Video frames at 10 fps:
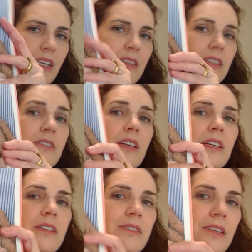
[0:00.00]
this
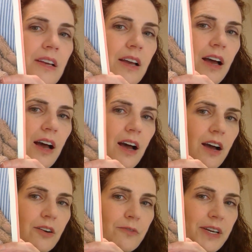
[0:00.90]
is
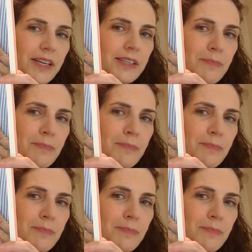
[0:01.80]
Reading is